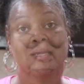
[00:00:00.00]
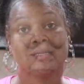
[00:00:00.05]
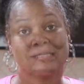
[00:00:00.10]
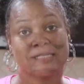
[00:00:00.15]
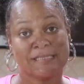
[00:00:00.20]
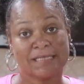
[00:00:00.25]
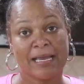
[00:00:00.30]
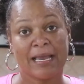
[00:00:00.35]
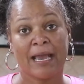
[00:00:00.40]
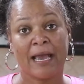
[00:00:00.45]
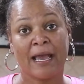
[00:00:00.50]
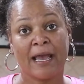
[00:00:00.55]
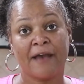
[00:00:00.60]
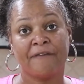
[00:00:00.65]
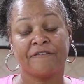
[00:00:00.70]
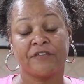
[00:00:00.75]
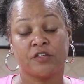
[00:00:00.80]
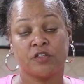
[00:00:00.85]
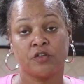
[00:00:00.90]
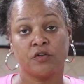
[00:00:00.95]
Today I
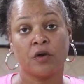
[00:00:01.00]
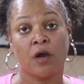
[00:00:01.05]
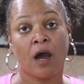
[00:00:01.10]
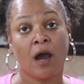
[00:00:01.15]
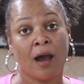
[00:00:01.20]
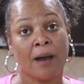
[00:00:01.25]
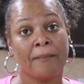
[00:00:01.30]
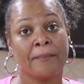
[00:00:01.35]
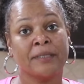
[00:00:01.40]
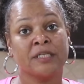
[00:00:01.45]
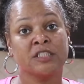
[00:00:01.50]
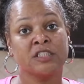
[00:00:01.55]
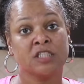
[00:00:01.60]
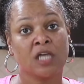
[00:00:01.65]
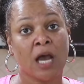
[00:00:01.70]
have for you almond